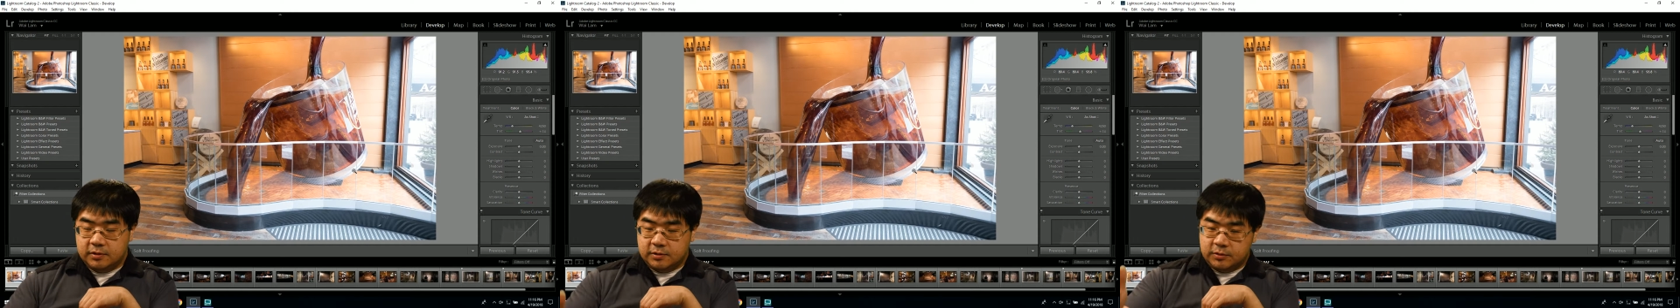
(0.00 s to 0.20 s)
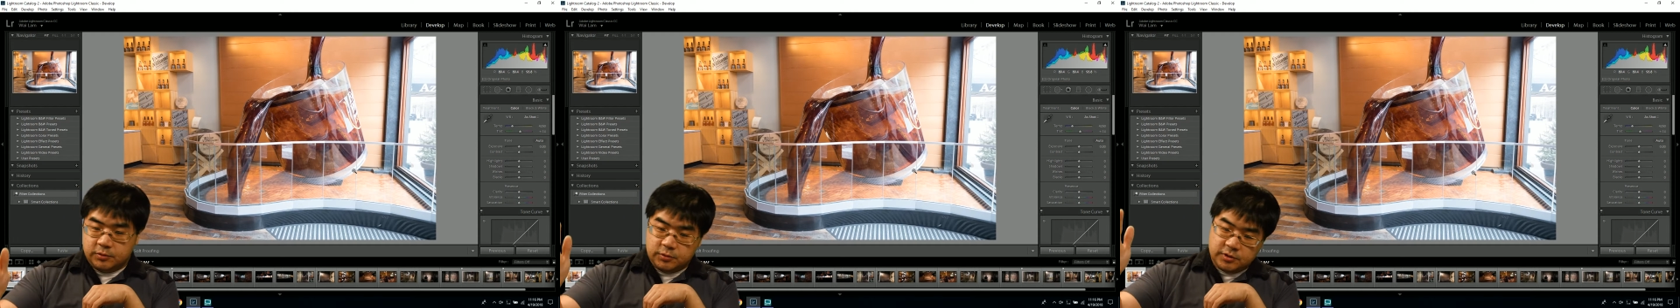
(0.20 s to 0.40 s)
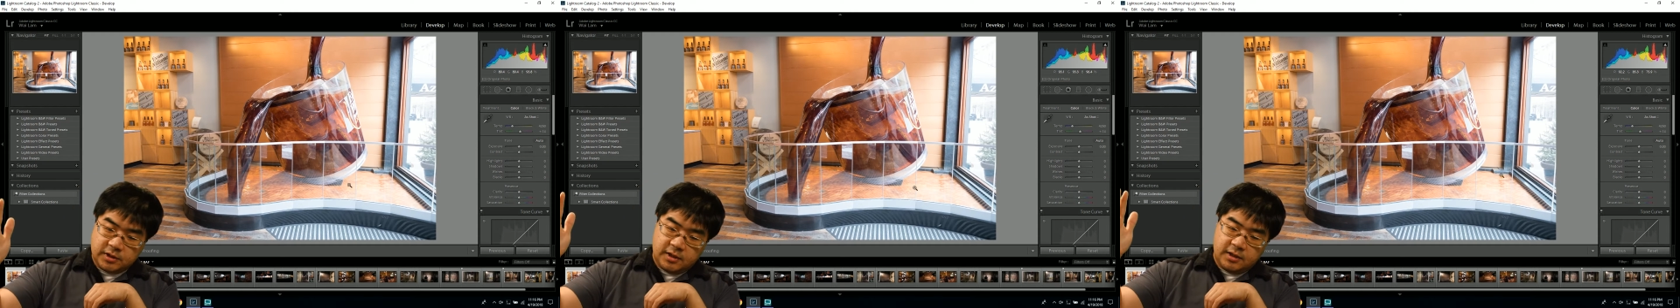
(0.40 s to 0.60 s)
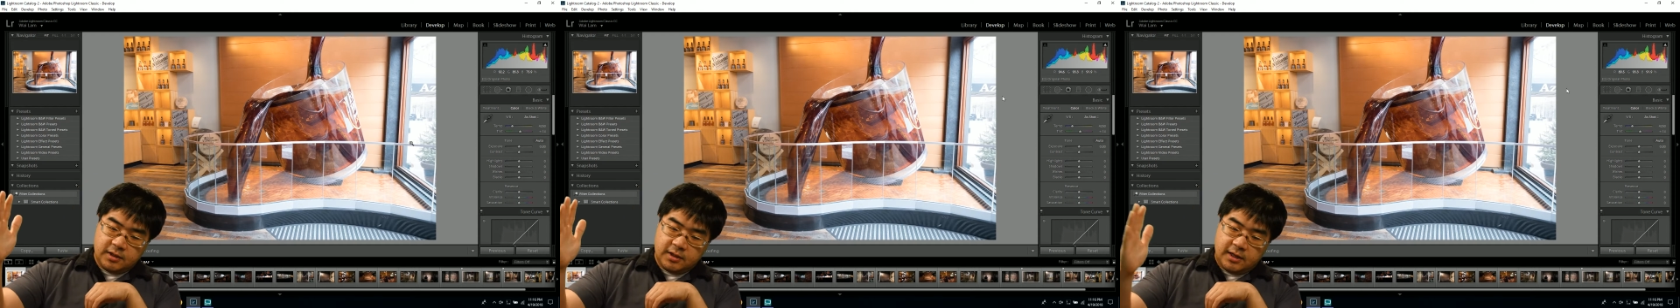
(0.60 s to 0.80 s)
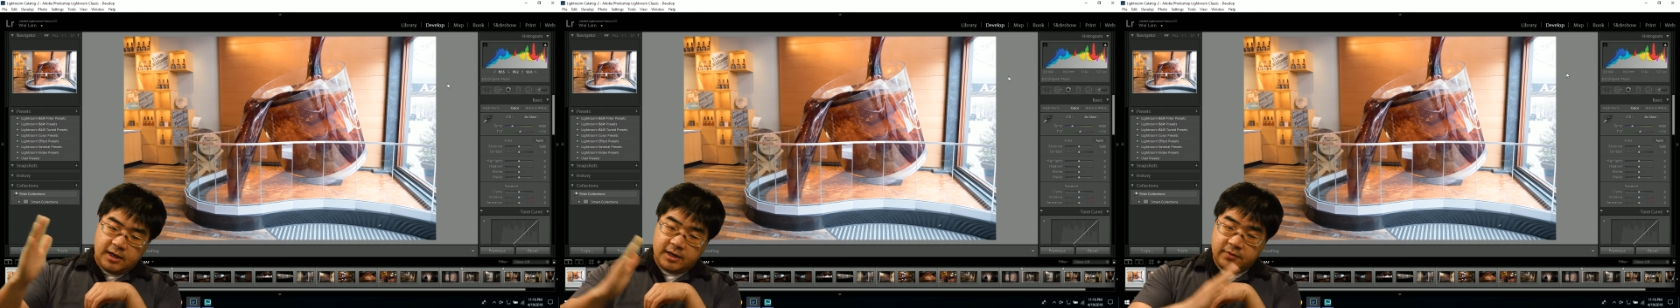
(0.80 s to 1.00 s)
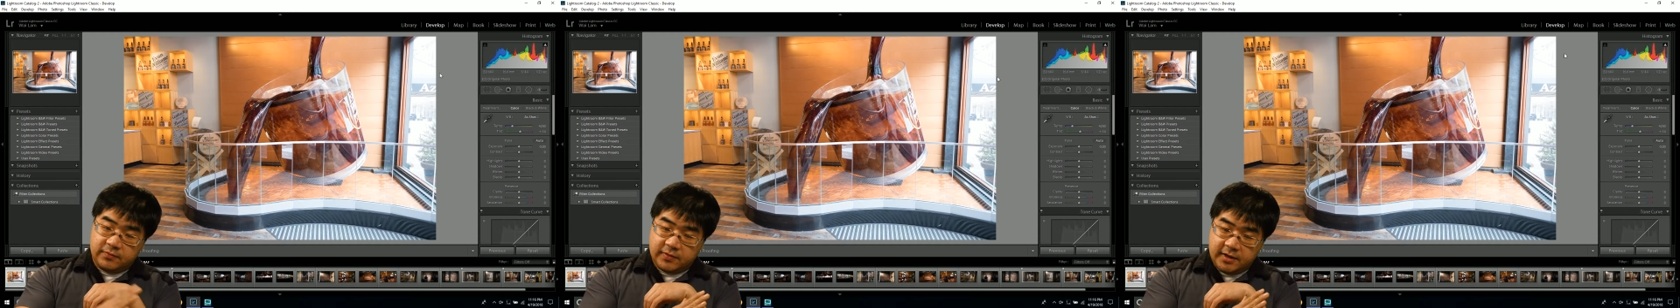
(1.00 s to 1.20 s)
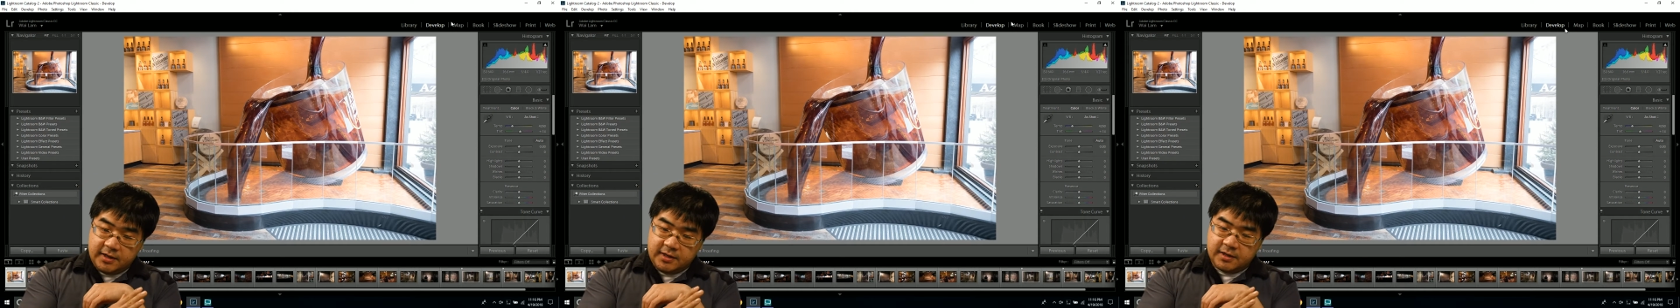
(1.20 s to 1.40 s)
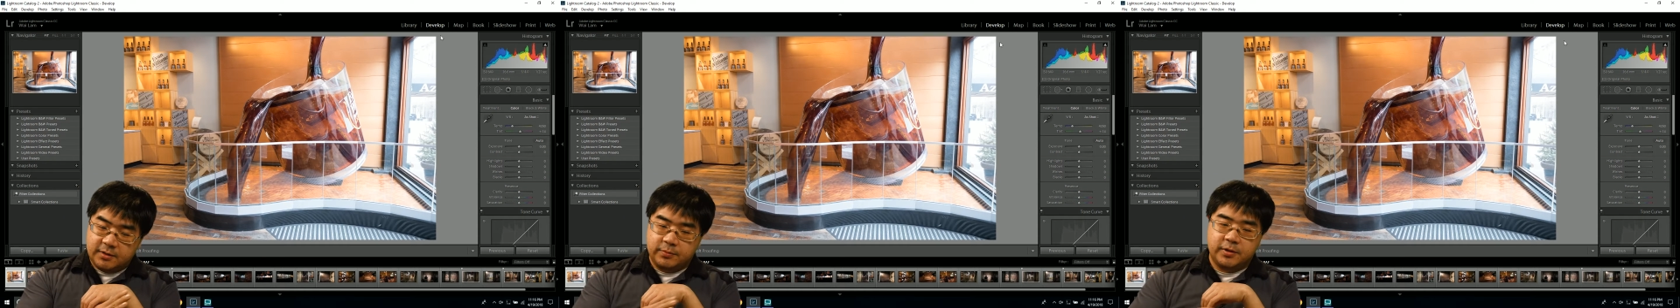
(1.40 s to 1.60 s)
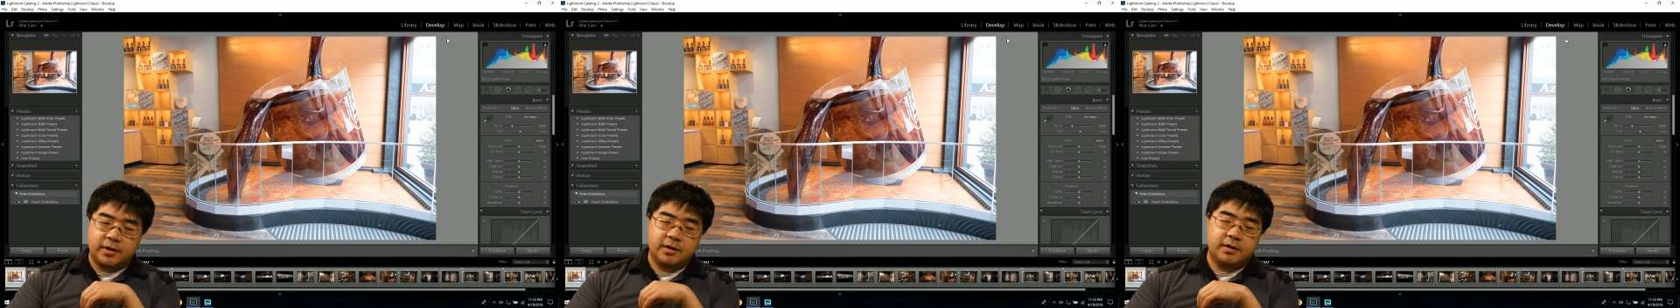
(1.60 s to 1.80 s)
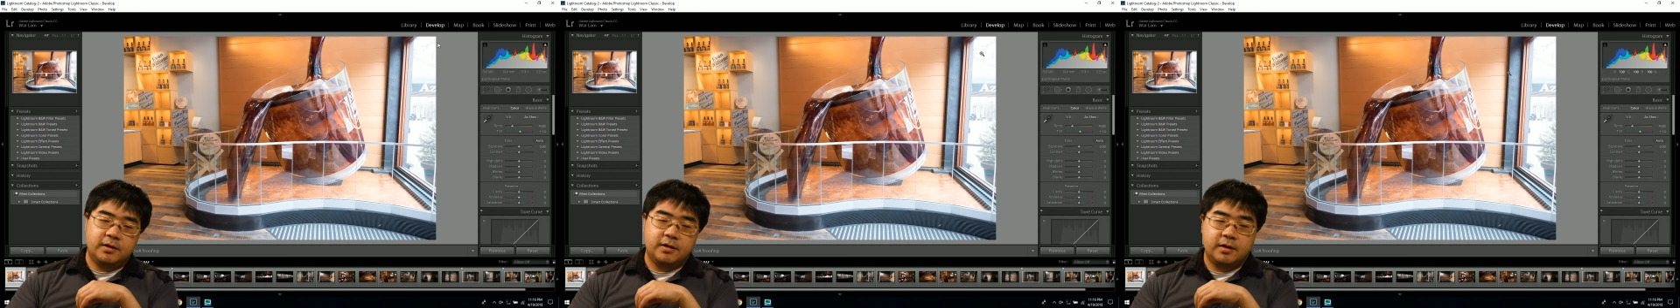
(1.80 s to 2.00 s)
there's a lot of light coming
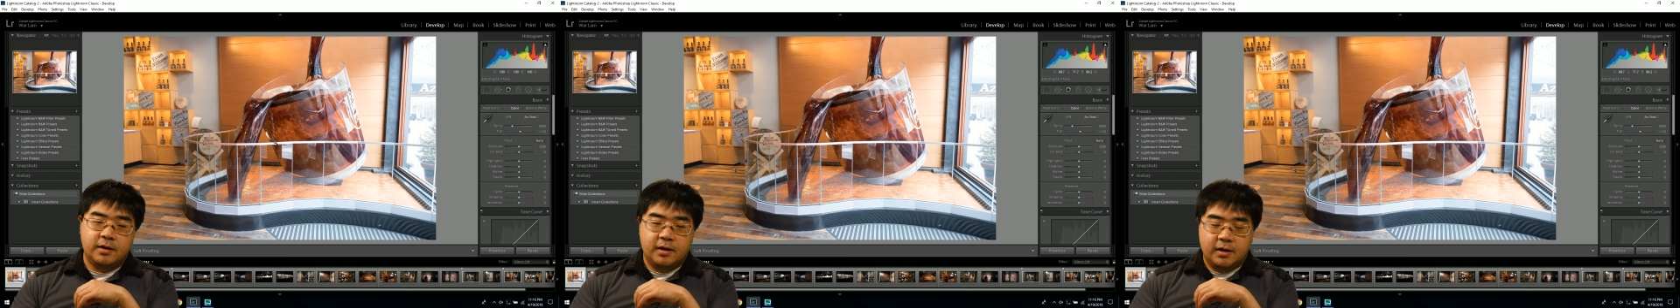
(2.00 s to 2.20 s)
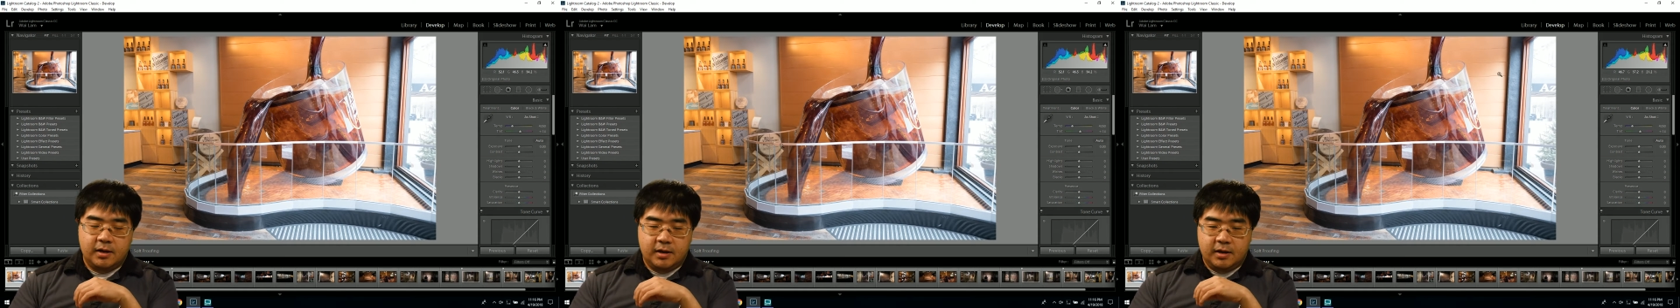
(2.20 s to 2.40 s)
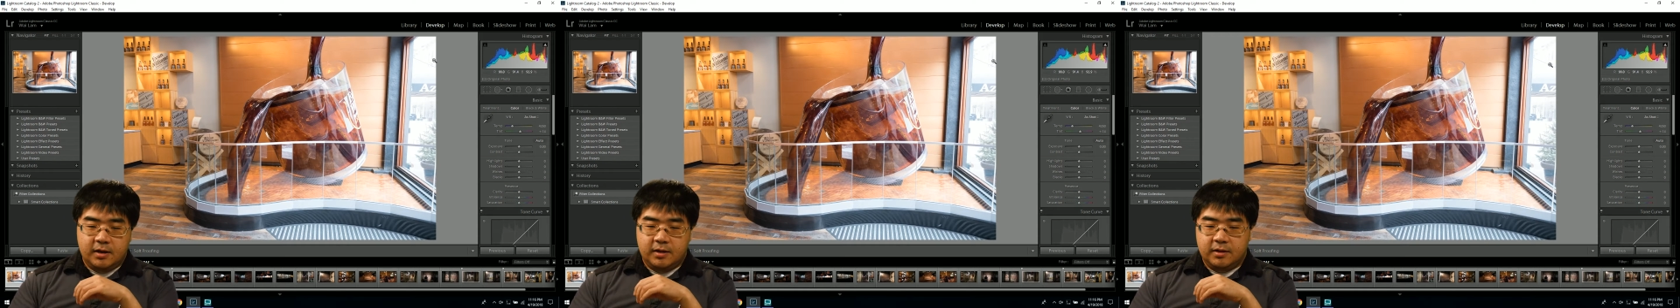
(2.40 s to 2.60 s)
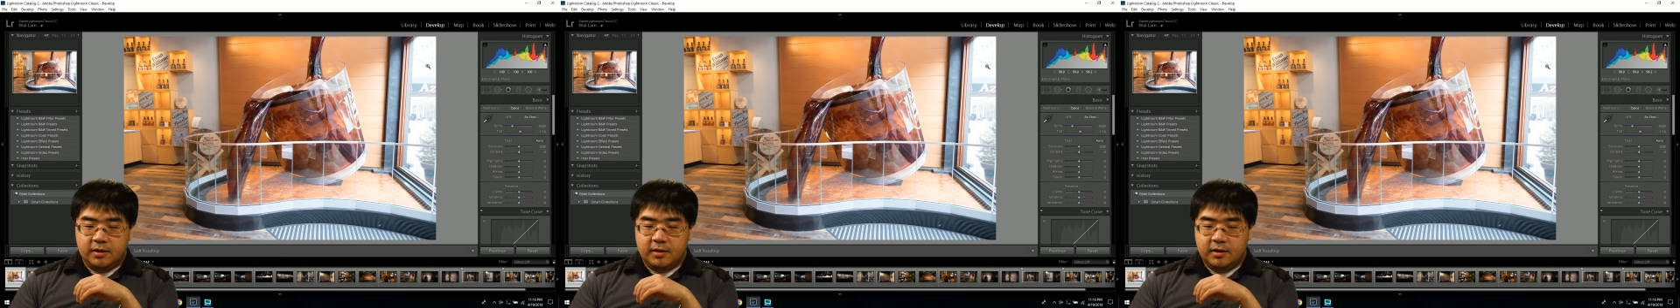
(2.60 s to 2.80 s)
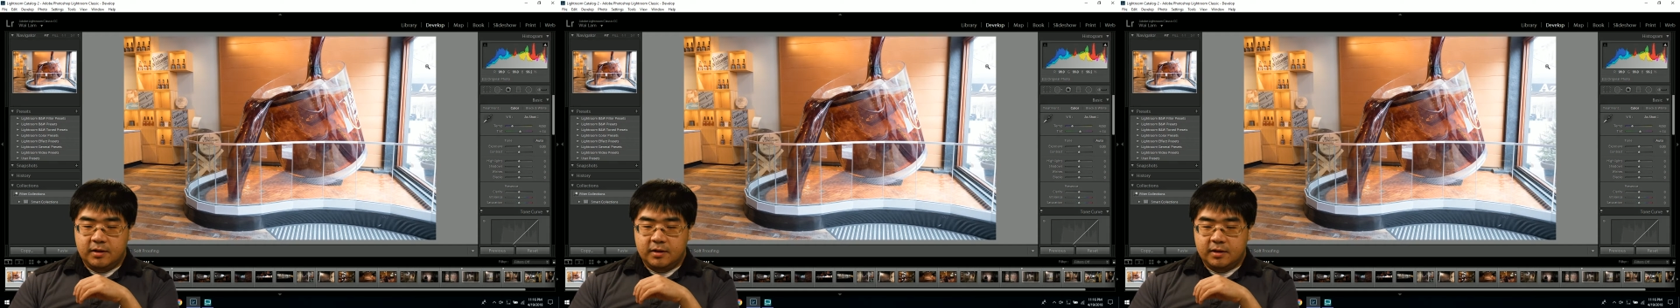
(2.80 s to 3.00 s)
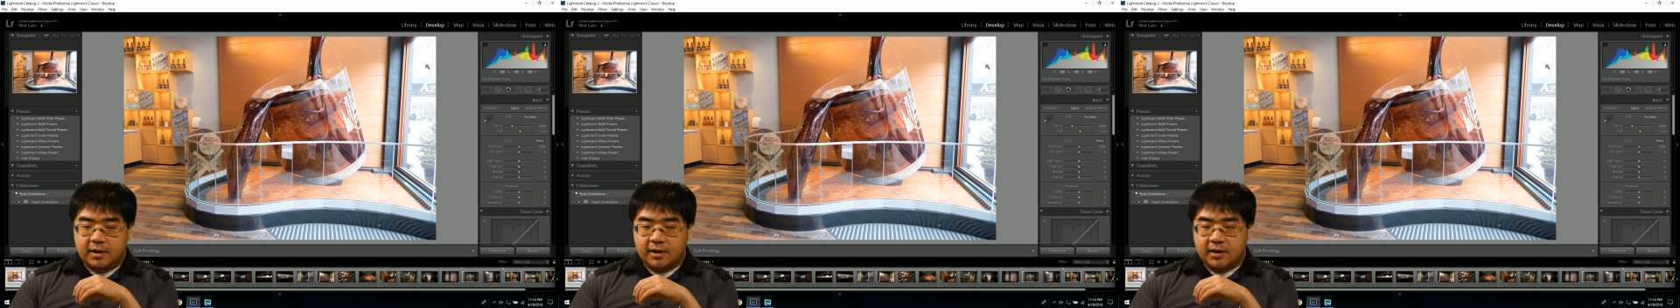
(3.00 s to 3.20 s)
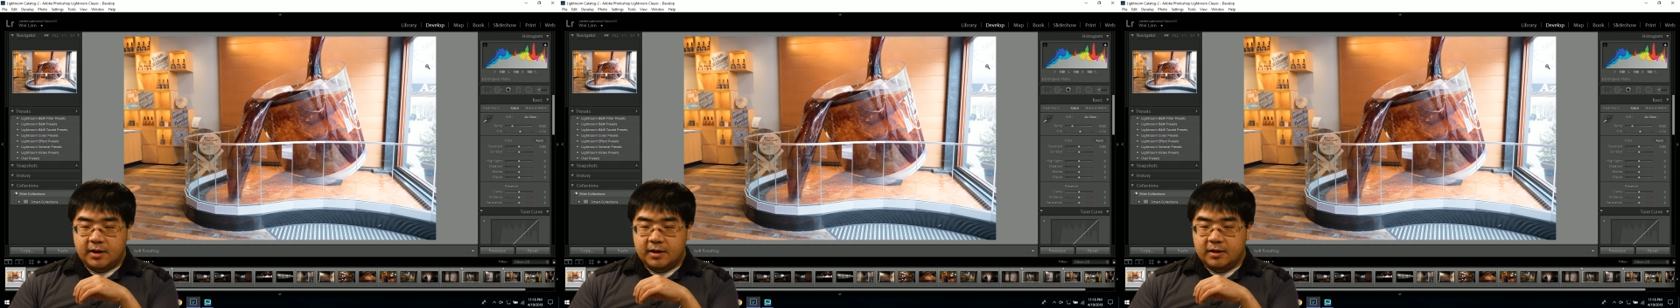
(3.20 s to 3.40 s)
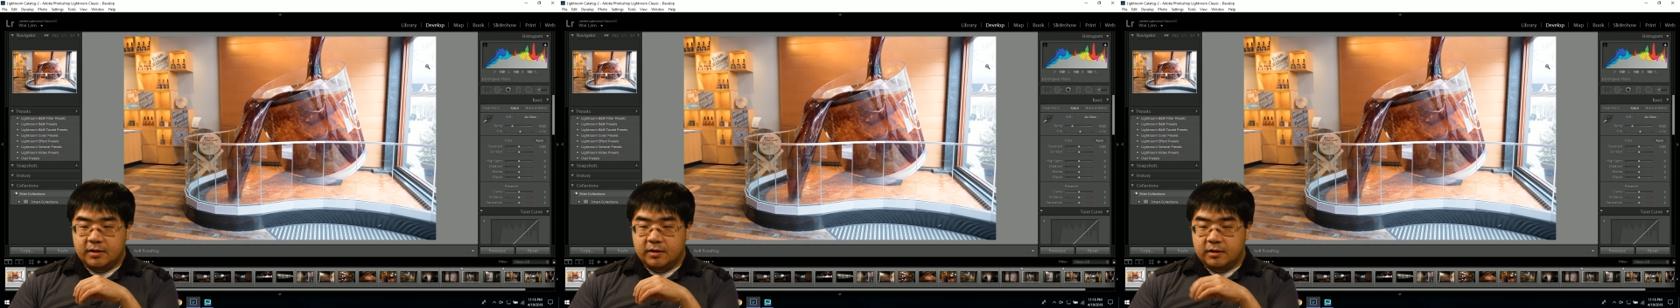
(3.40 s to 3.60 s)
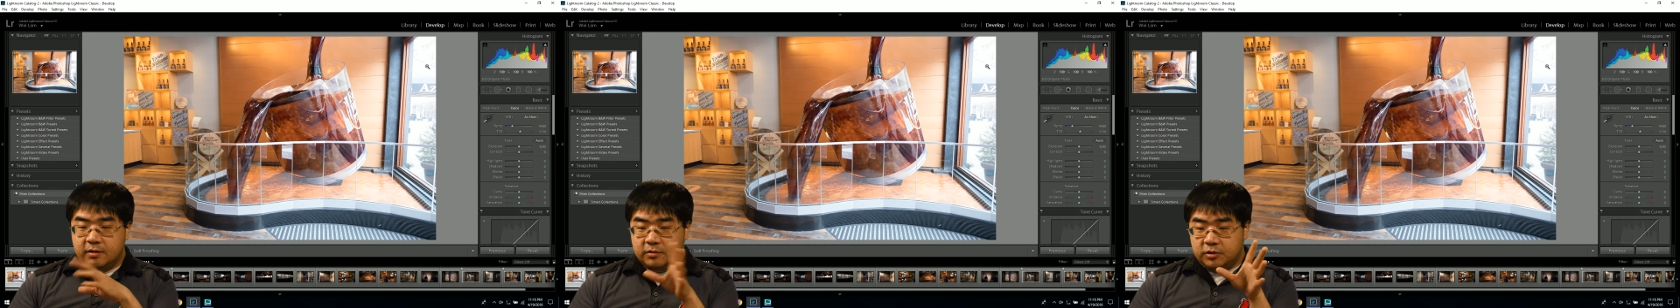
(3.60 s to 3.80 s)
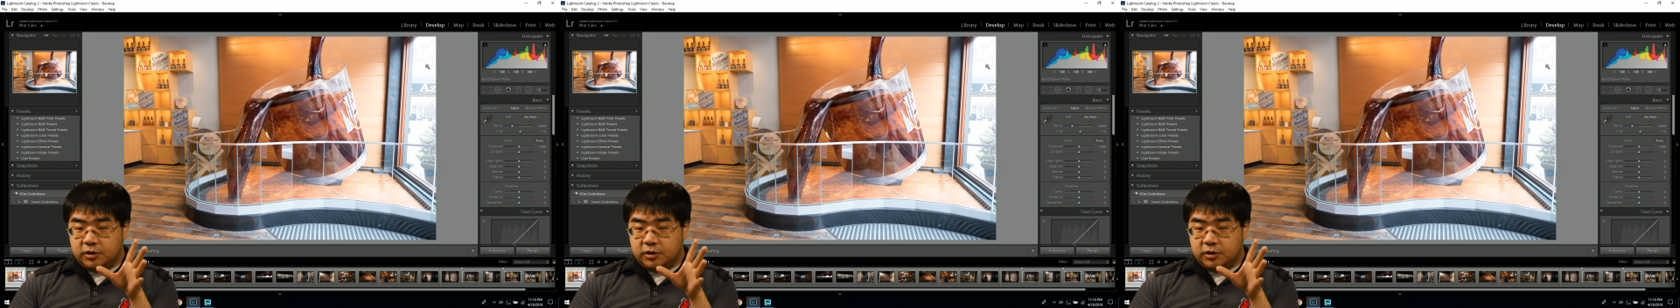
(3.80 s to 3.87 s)
in, and then that kind of